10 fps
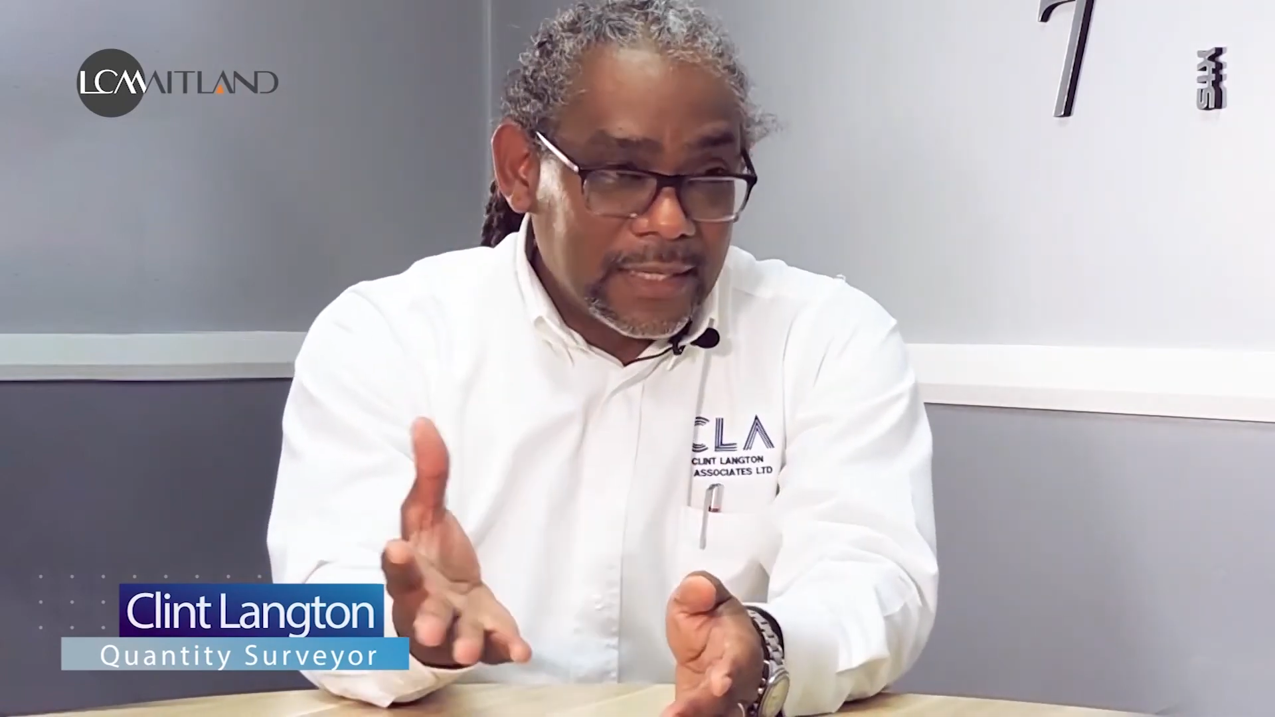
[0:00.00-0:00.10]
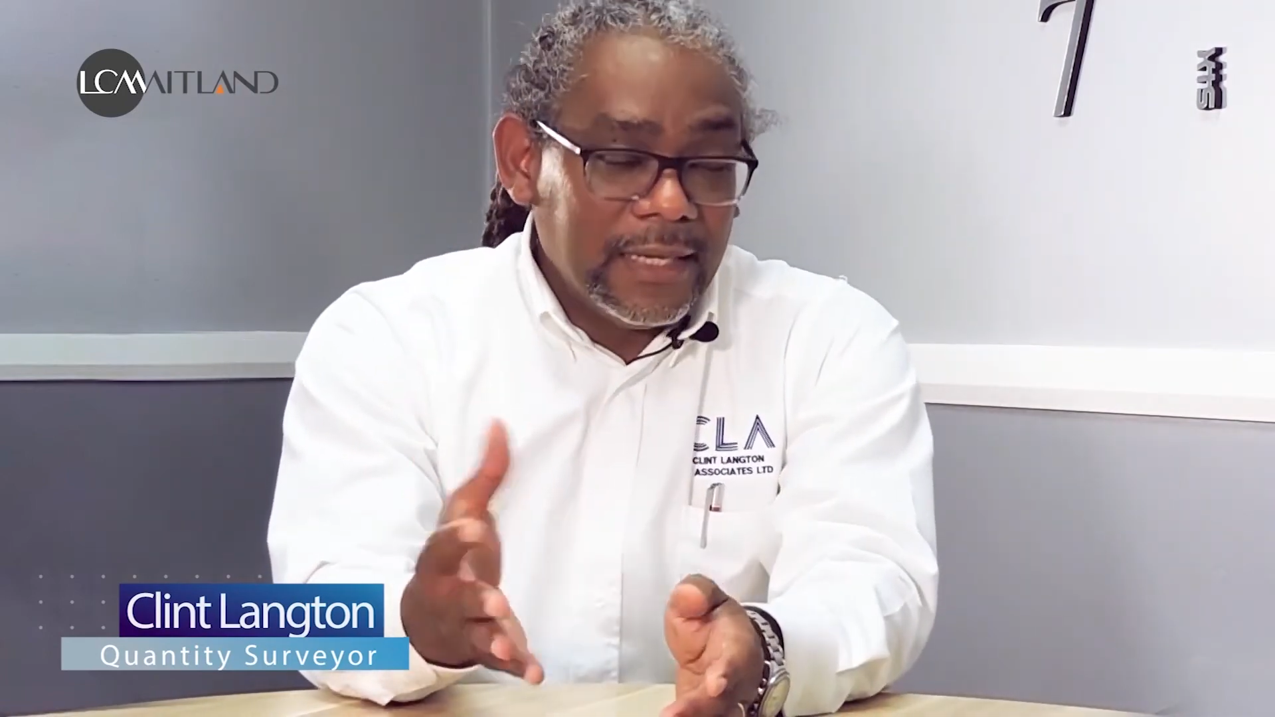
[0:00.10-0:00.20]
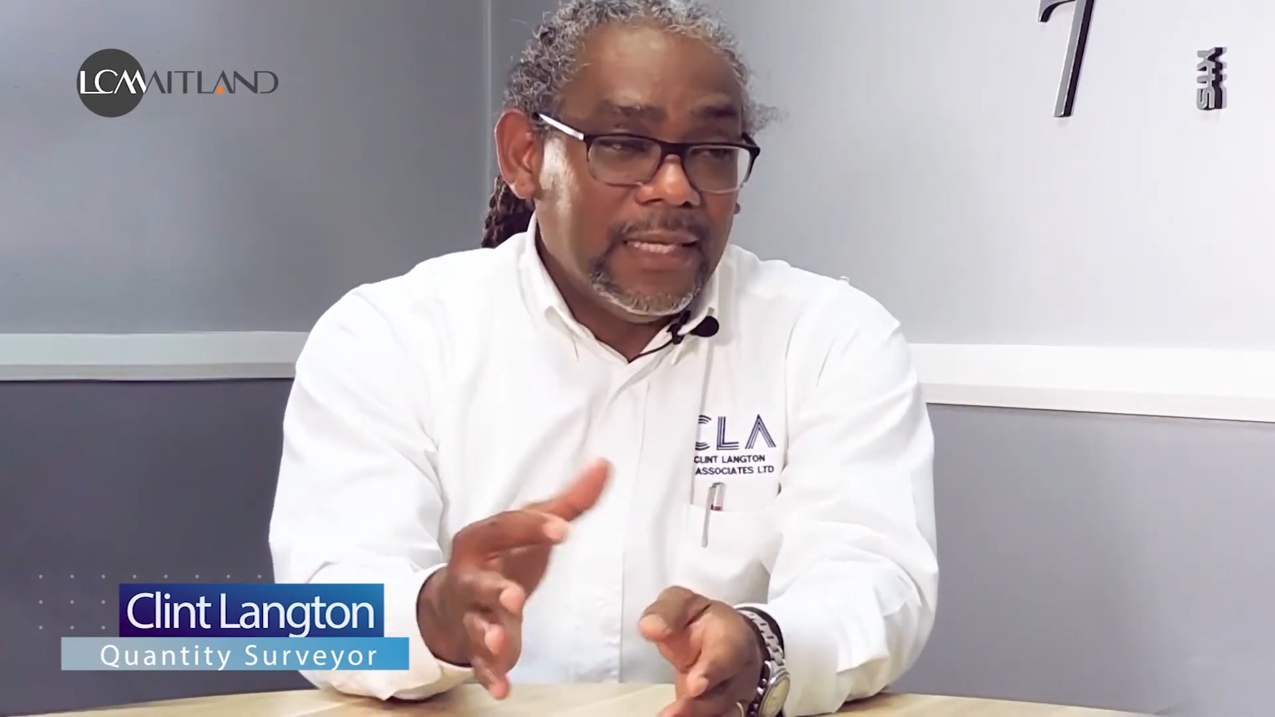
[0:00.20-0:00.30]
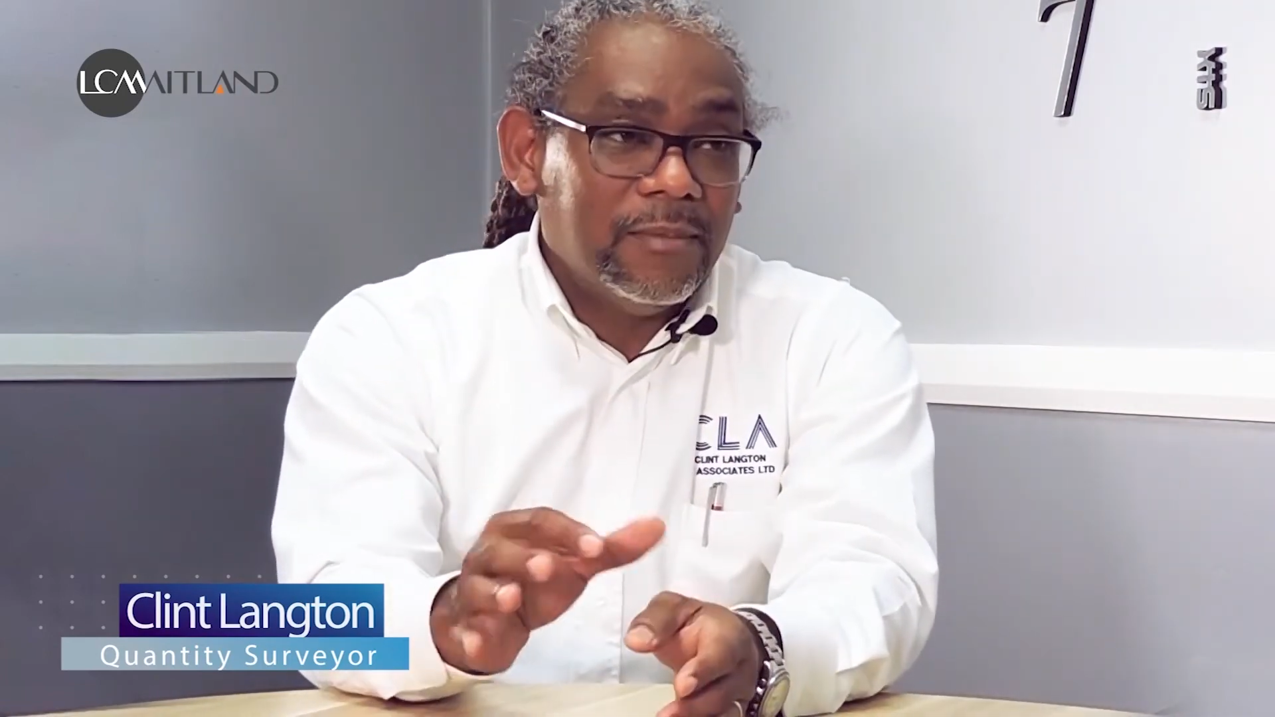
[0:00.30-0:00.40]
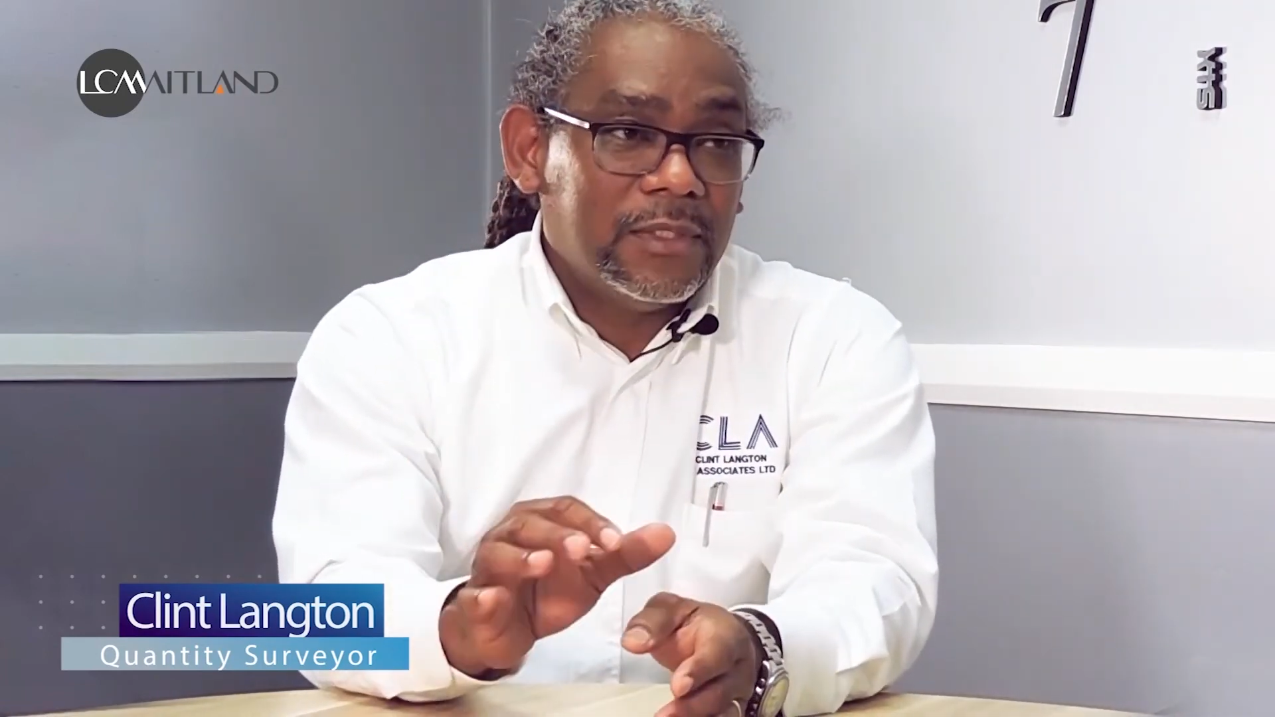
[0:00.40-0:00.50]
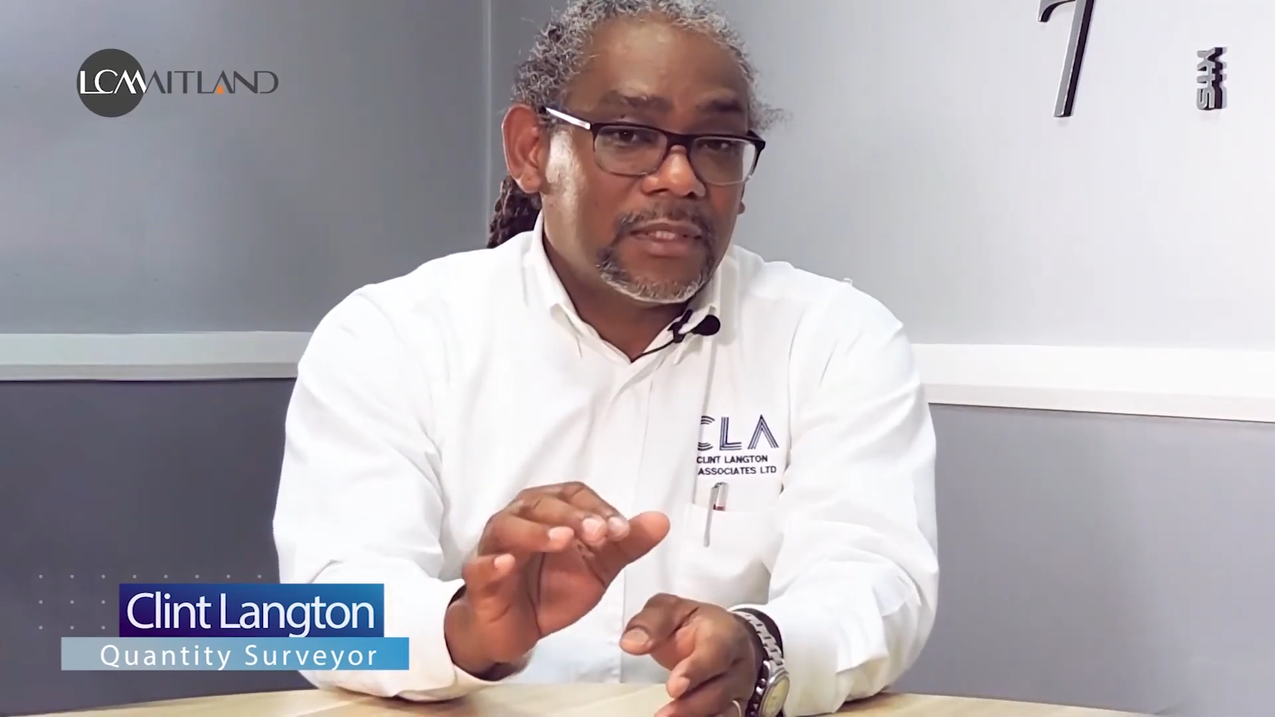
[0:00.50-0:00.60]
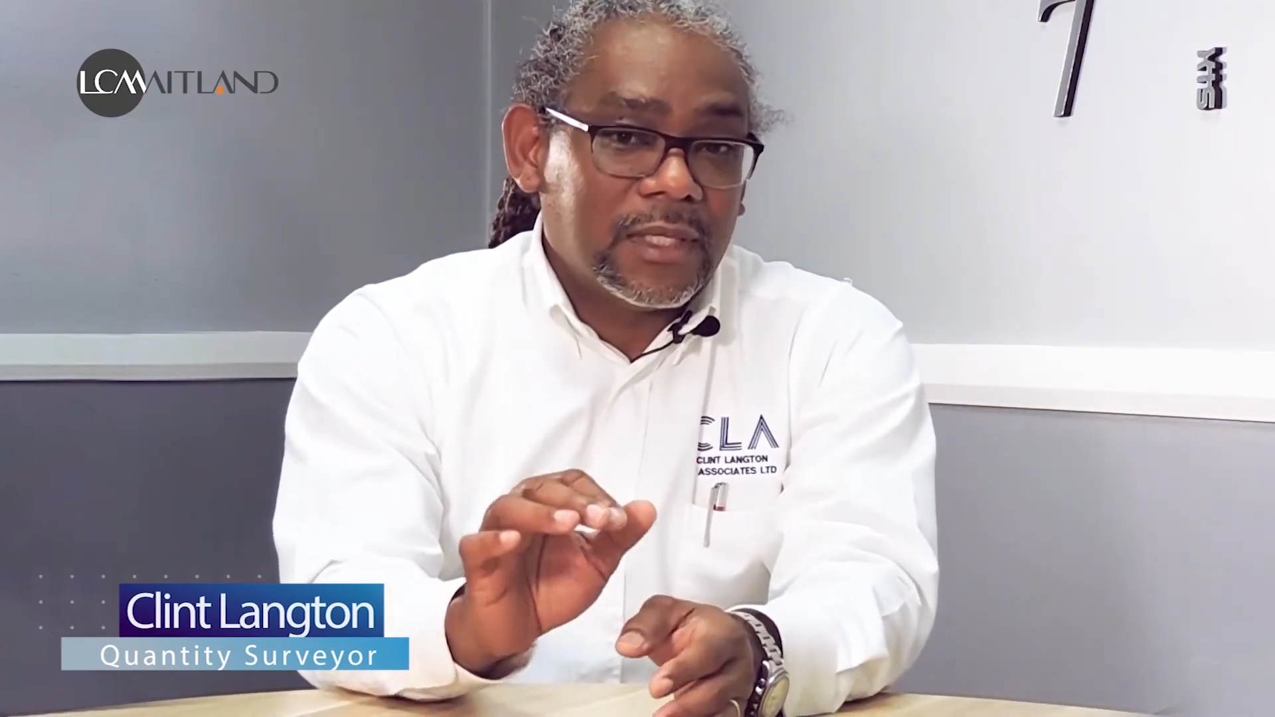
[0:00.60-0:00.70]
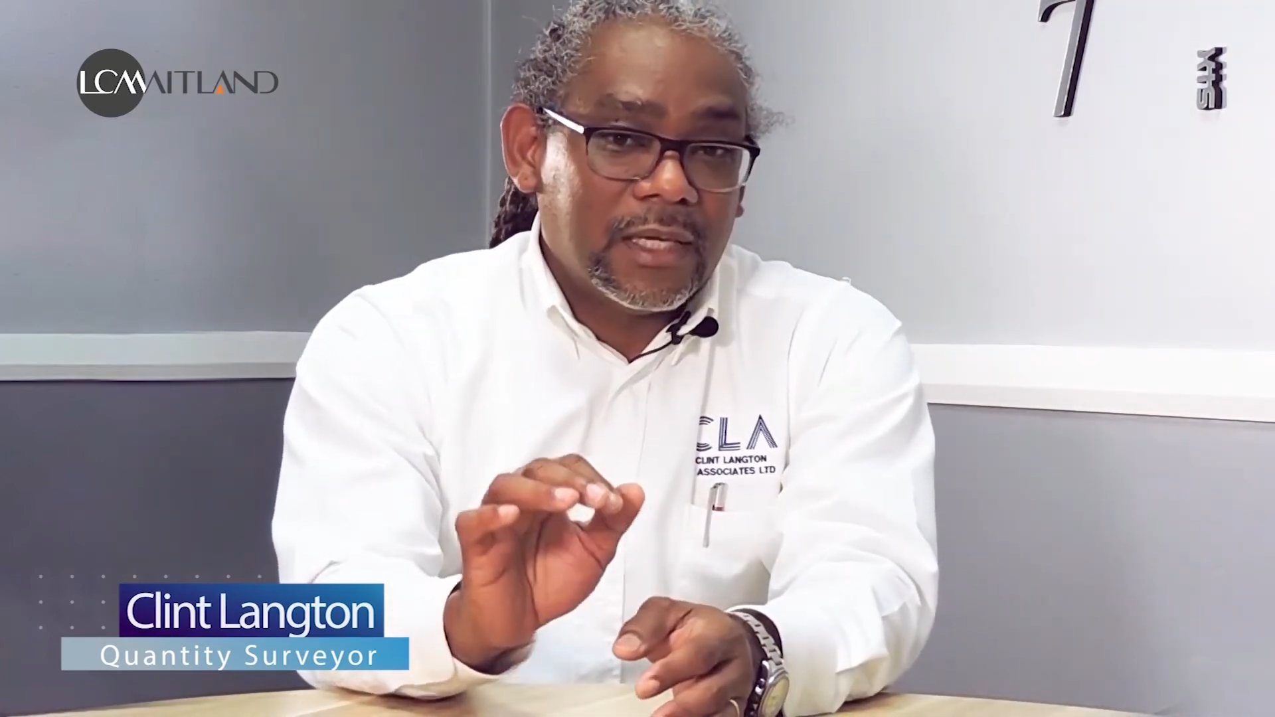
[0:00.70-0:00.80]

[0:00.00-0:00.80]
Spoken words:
claims